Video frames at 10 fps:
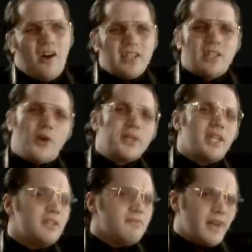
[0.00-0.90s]
like
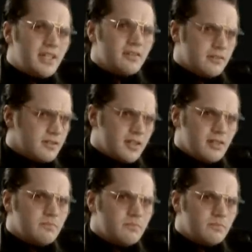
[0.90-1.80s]
his vacancy.
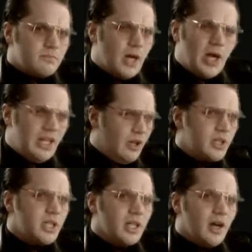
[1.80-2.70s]
I
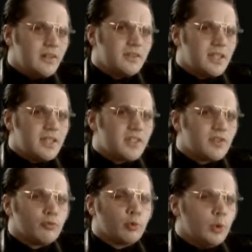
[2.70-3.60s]
like it. I think there's a
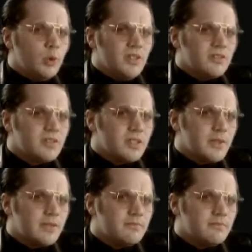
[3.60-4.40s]
rawness to it.